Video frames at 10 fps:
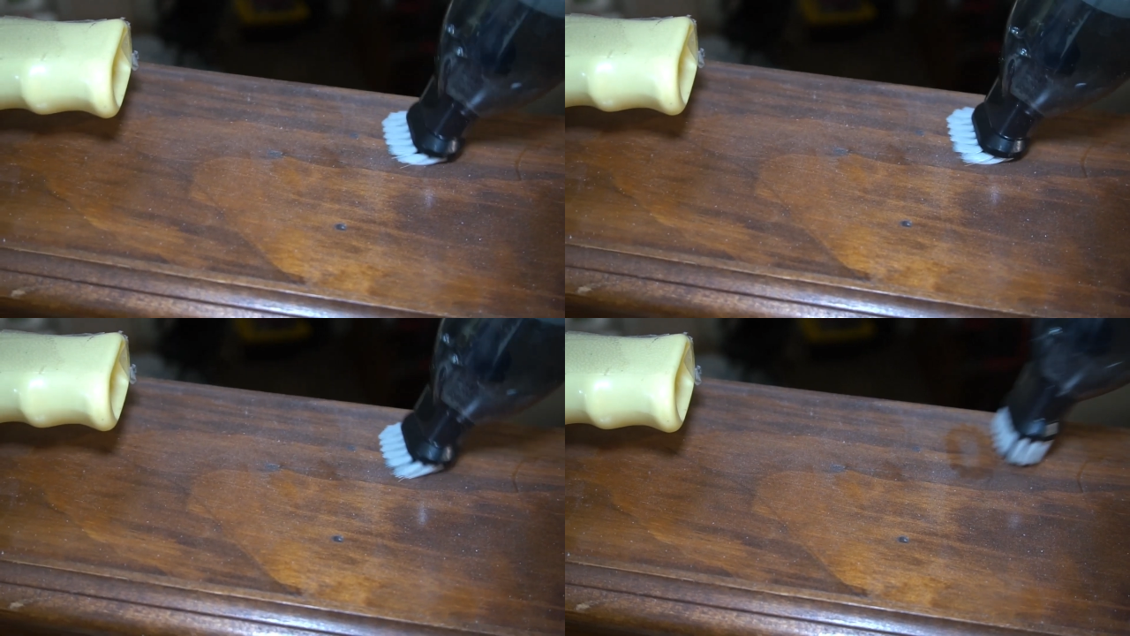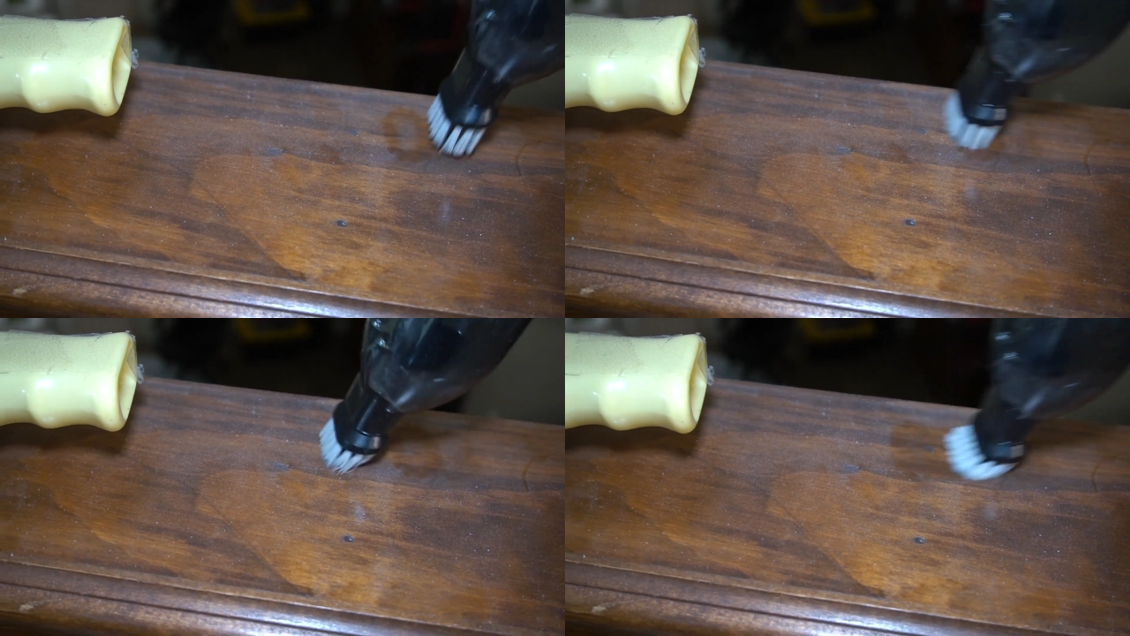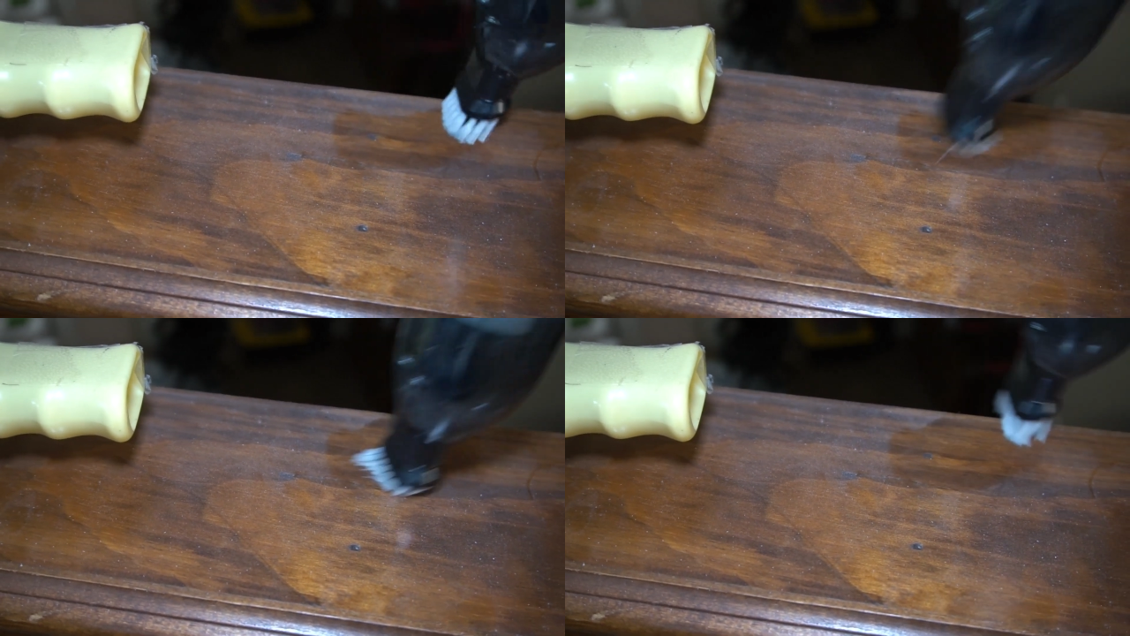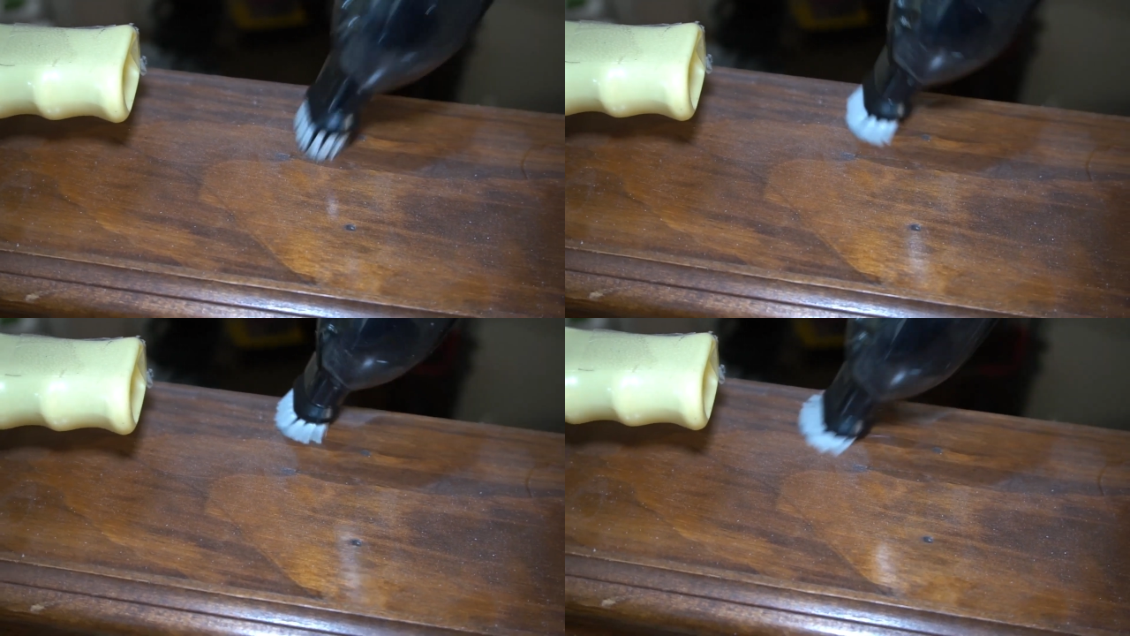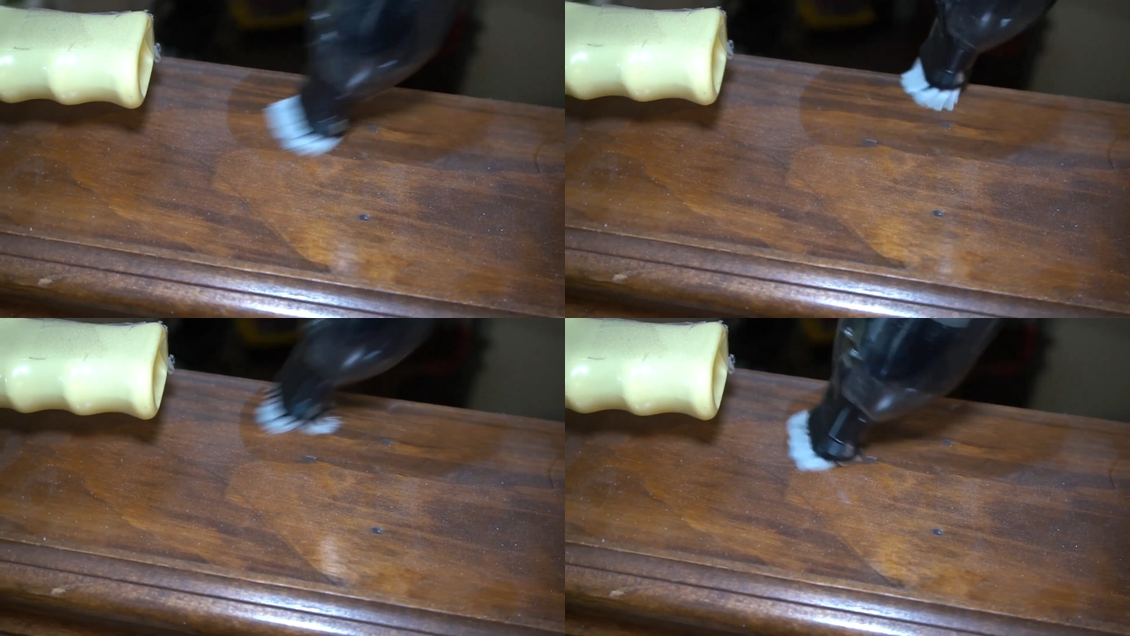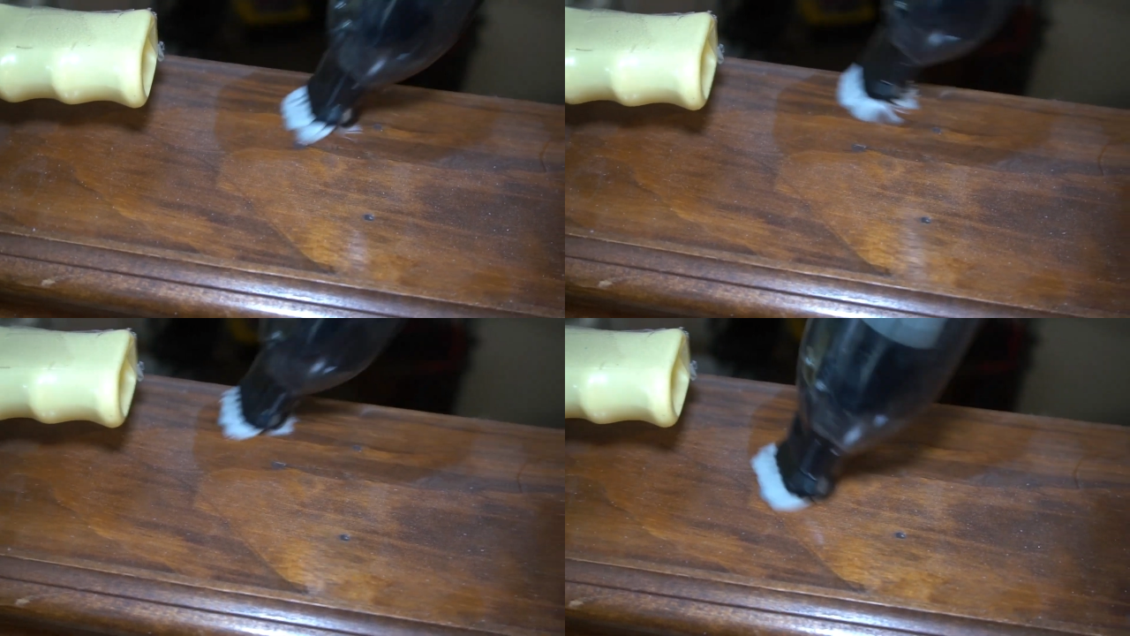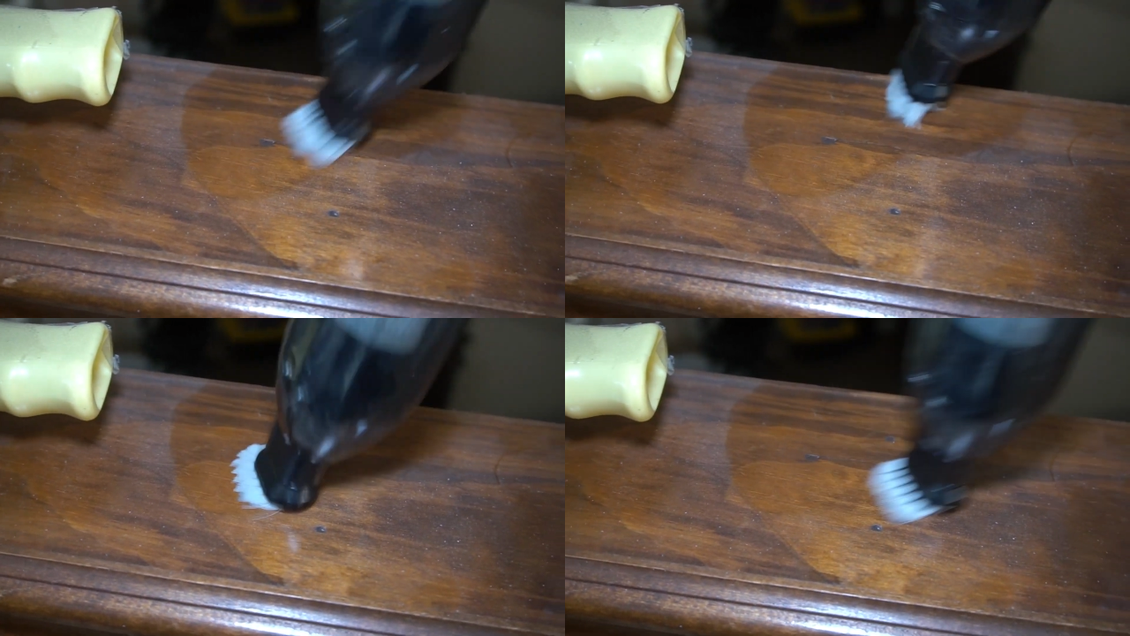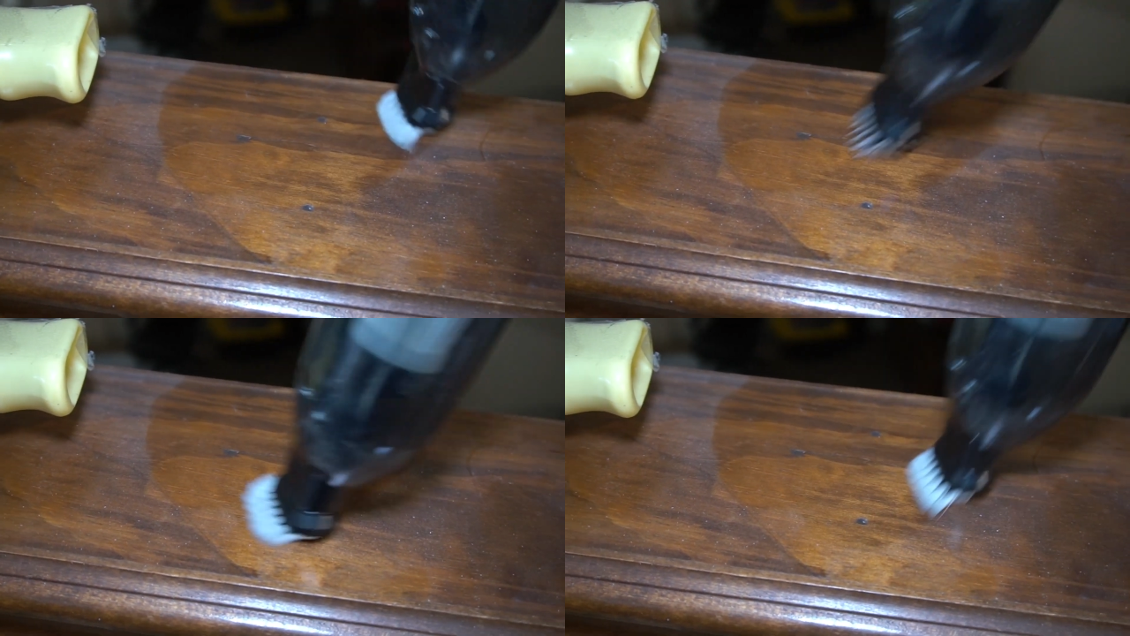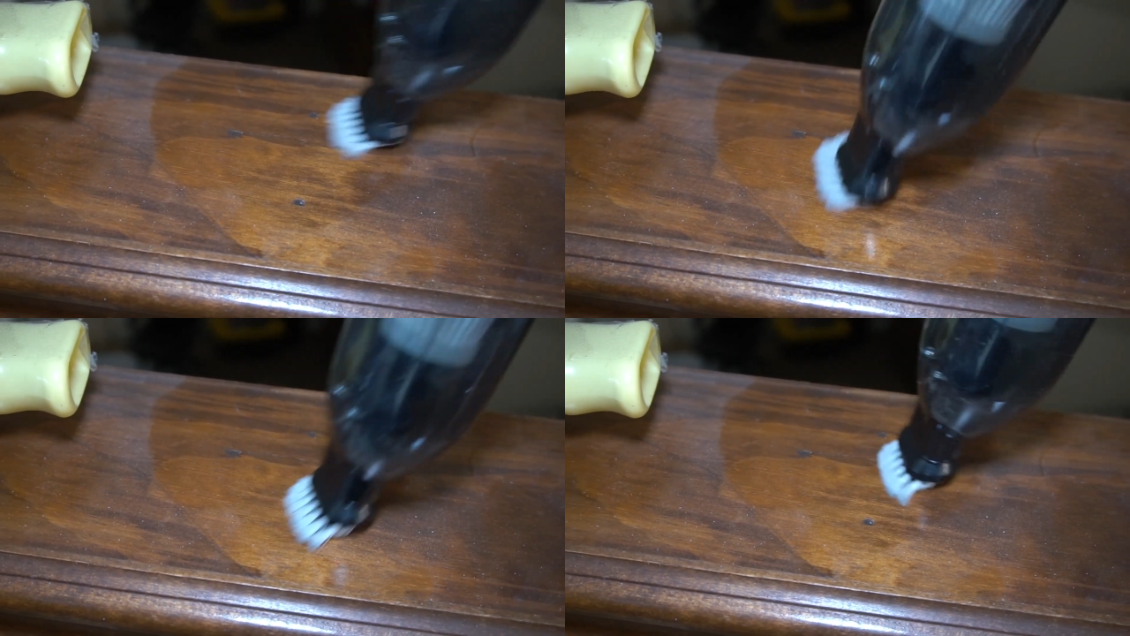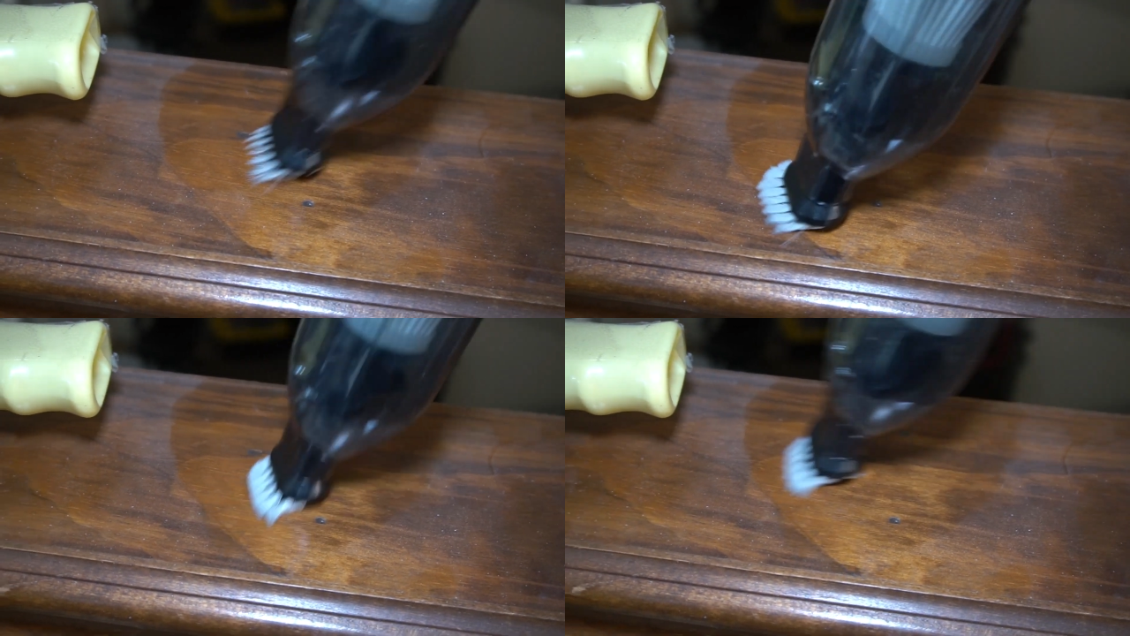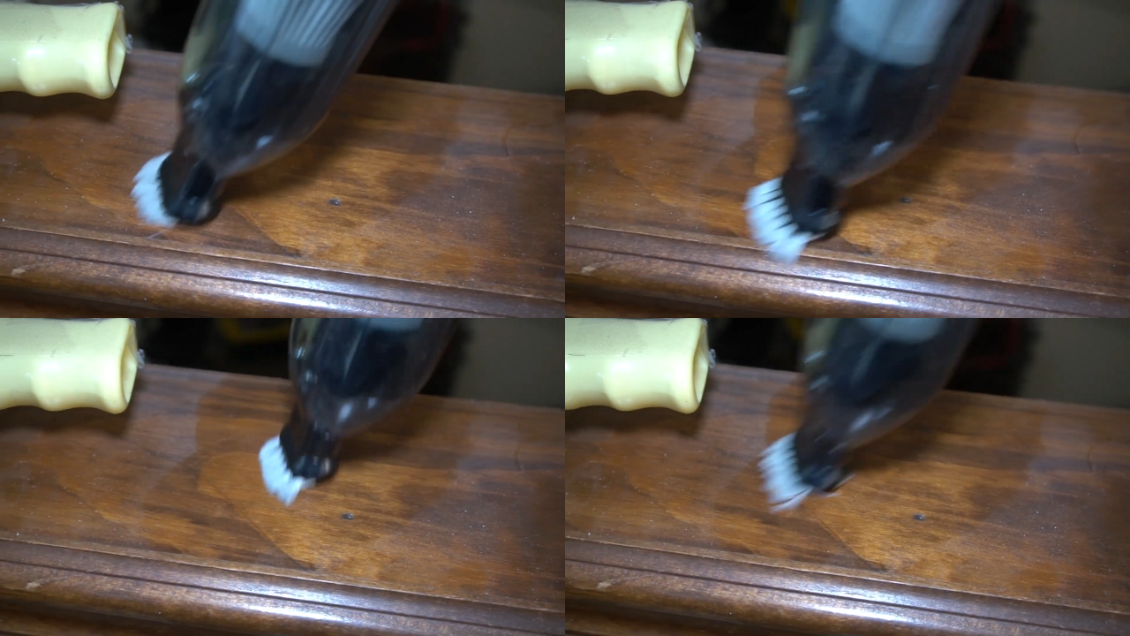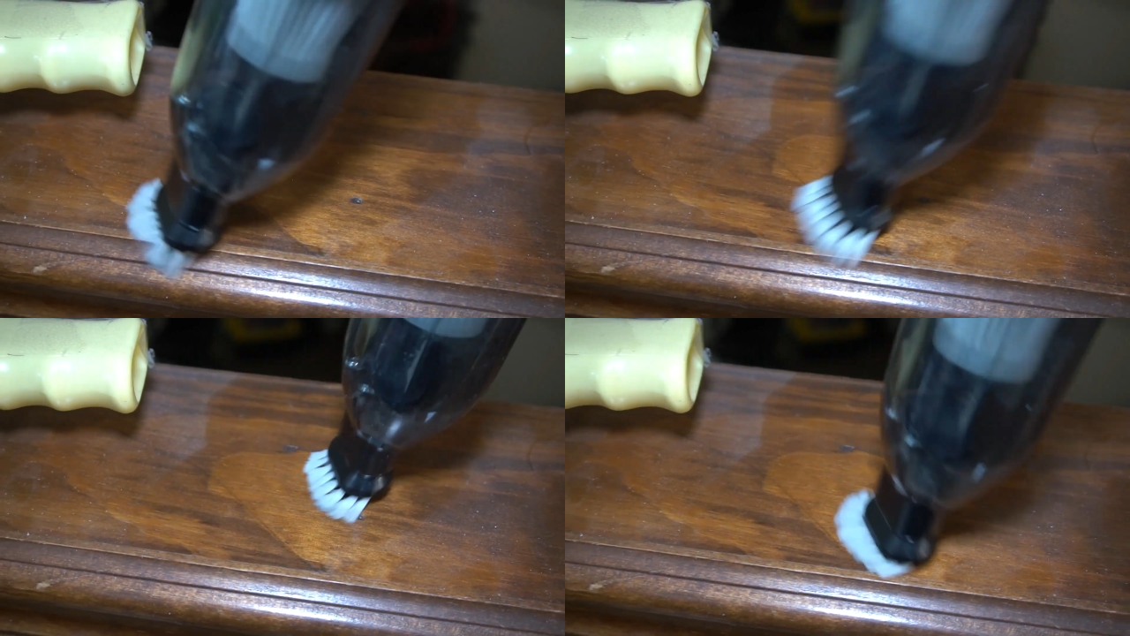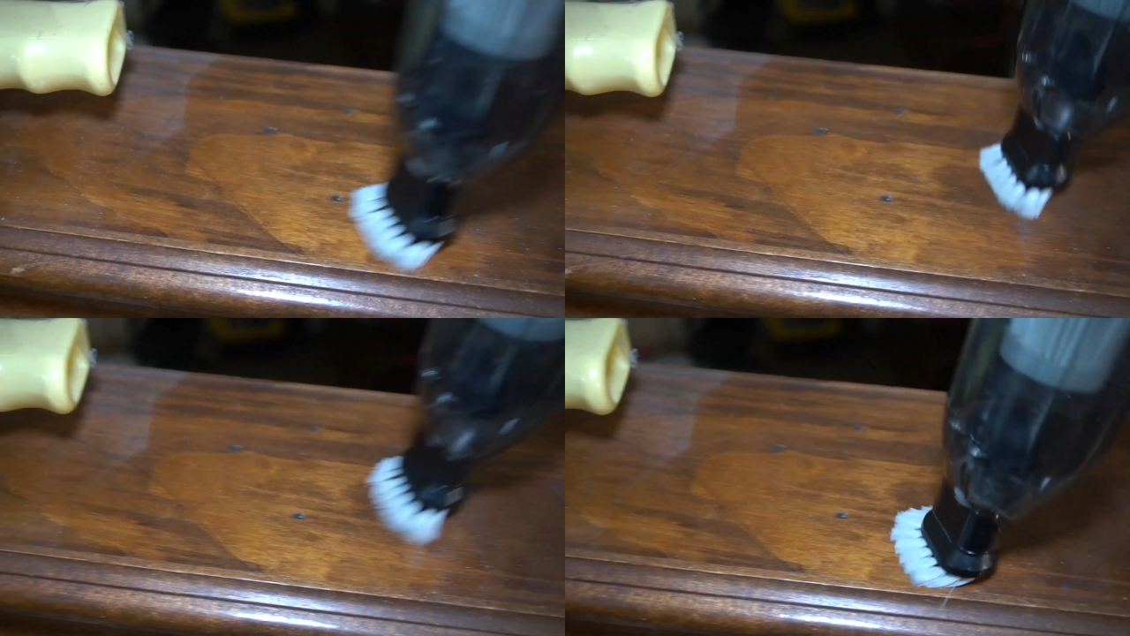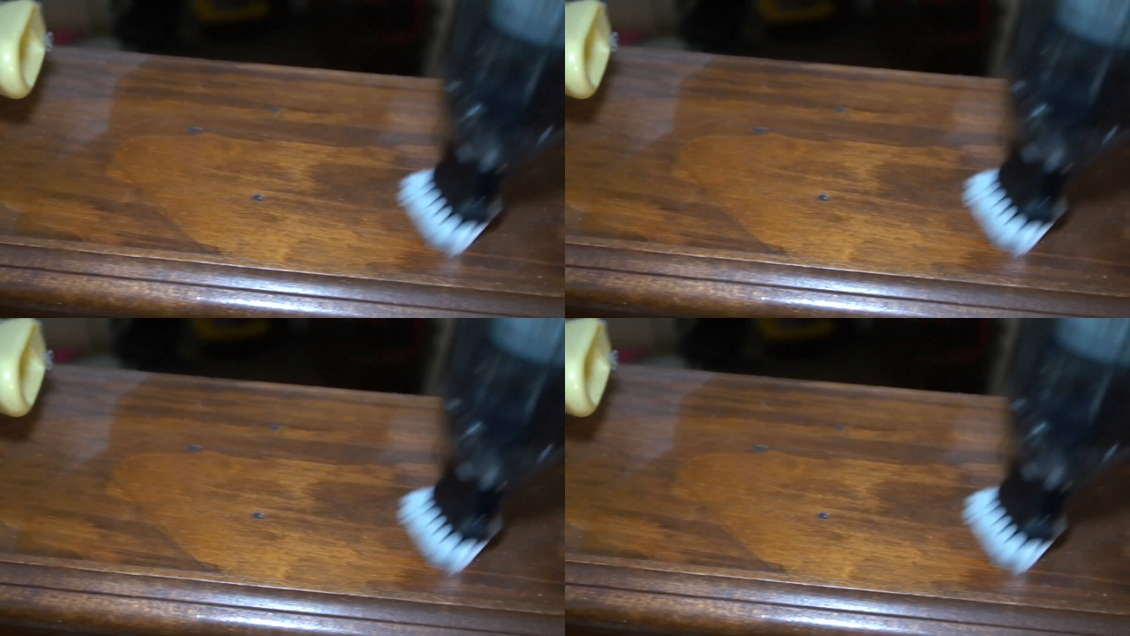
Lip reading: [unreadable: no face in view]